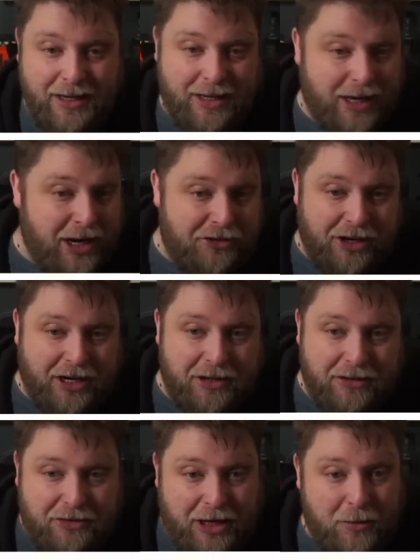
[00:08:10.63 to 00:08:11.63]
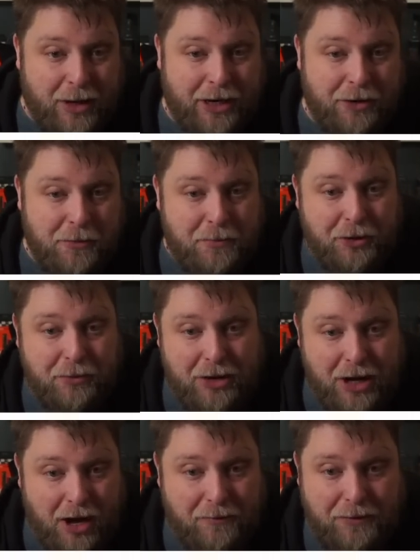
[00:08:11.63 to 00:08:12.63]
And as you can see, when I open up
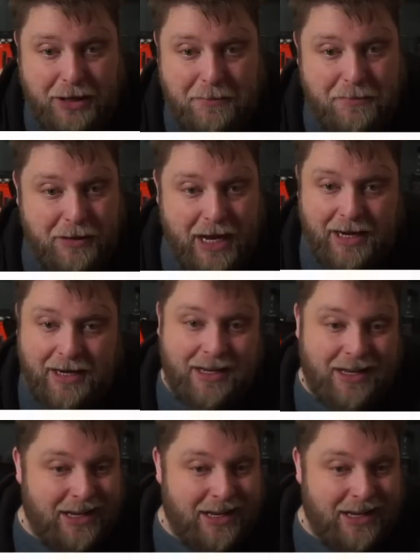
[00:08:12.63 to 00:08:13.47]
NordVPN,